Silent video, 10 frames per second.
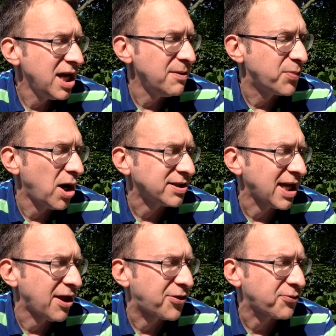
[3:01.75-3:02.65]
He brought
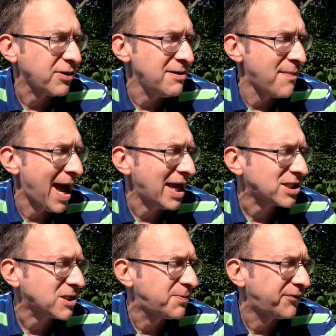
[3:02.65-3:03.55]
down three
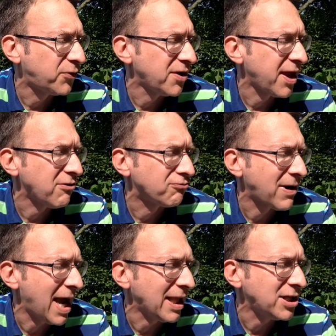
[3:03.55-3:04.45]
masks before they
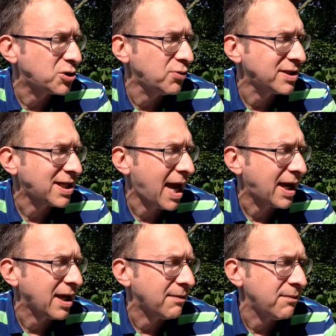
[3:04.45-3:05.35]
rallied to
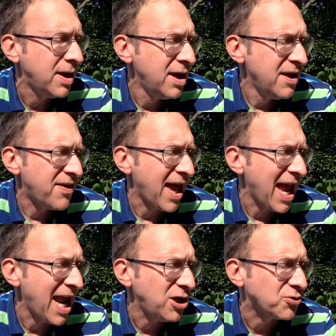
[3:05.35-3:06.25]
attack him. The
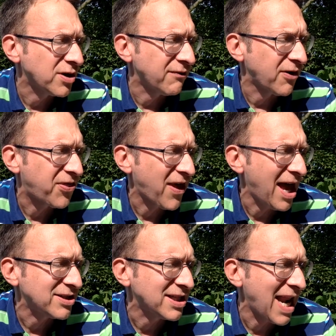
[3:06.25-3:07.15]
hatred of
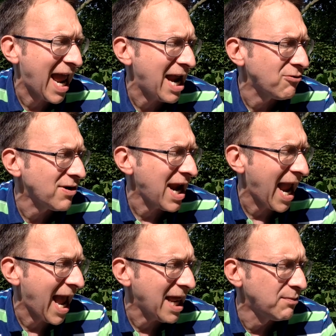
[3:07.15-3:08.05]
1,000 angry
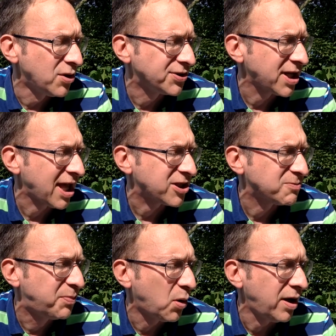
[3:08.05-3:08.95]
animal deaths
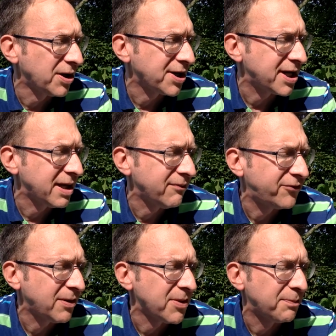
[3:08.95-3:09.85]
boiled at him
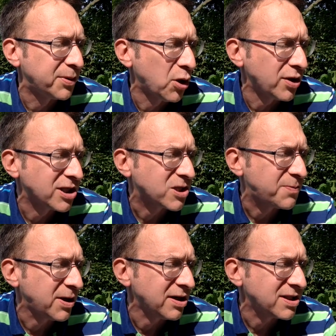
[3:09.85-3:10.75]
from the bloated
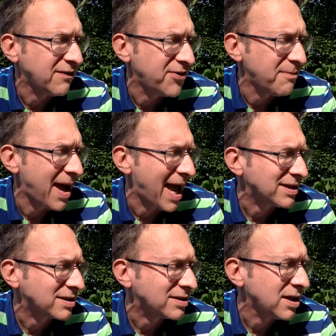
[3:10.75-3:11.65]
spirits of the
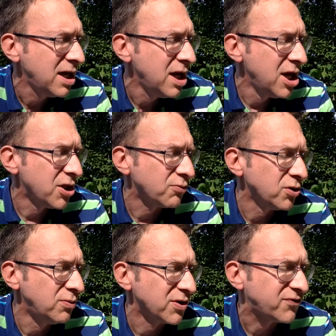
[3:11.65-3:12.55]
masks. The
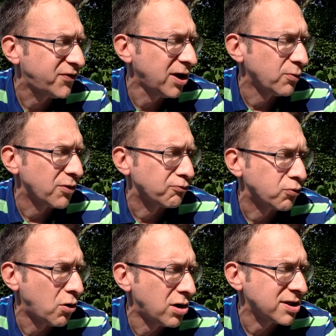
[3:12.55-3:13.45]
room was filled with
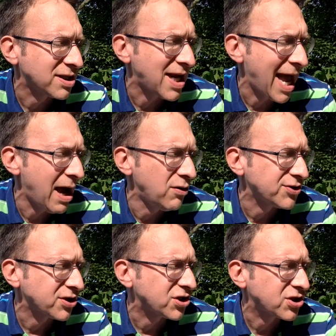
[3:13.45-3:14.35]
roars and
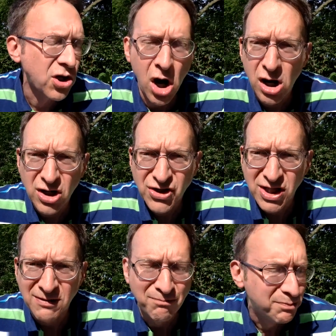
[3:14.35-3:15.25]
howls and
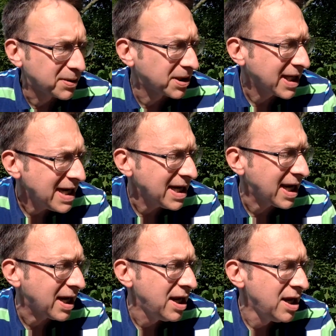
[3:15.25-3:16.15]
snarls and
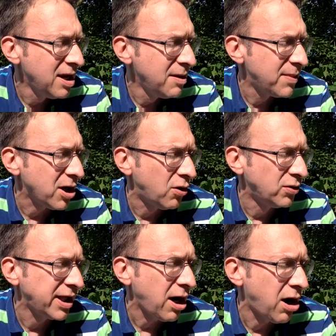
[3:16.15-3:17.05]
bleeding, but
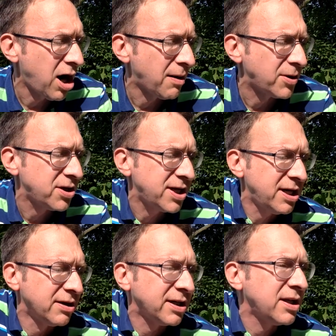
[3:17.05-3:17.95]
only Arm could
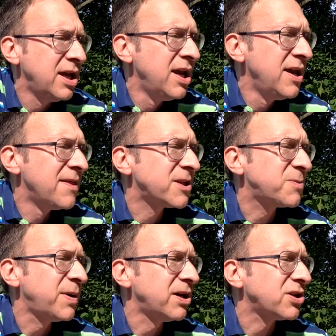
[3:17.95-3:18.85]
hear it. The
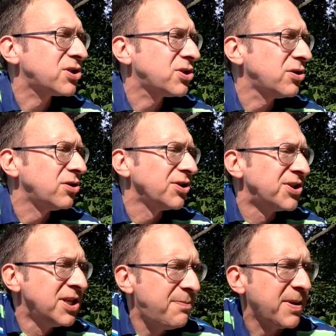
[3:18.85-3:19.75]
spirits circled,
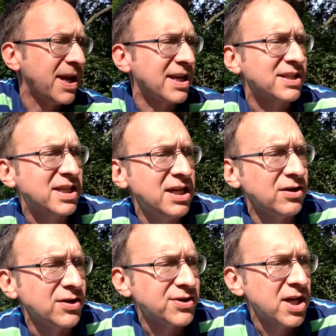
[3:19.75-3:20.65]
nipping at his
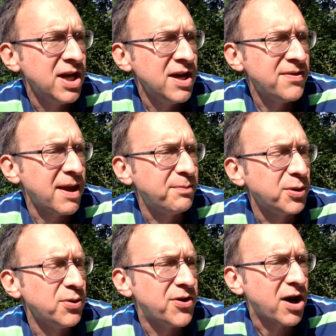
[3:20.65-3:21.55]
heels. They
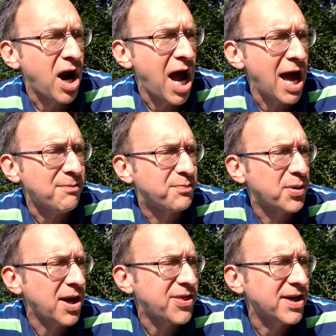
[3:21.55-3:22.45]
blew their hot
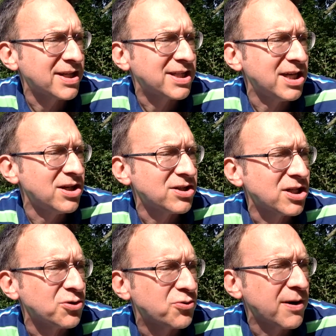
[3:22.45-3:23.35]
breath in his ears
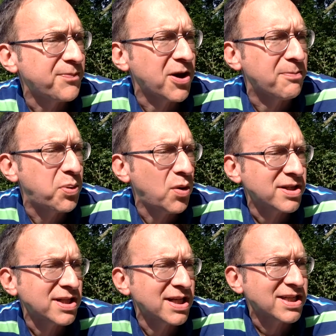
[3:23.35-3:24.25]
and dripped their
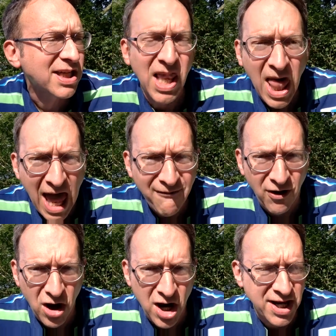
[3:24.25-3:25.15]
poisonous
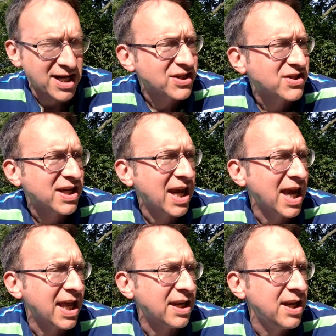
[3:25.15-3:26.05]
saliva on his
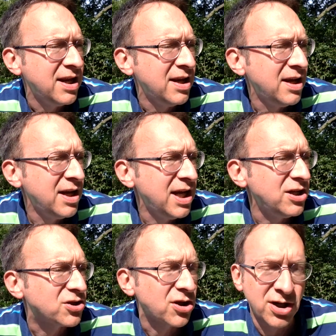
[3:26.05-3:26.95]
skin.
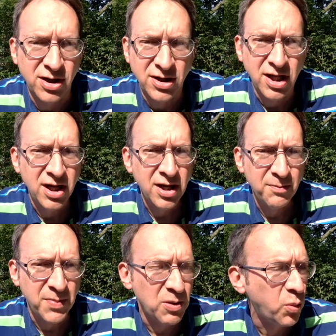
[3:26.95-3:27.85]
He turned,
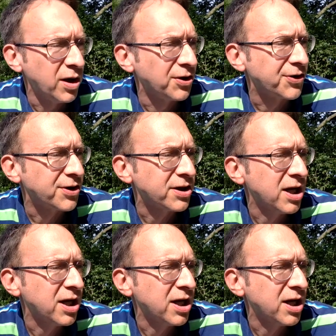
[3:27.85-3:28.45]
bewildered.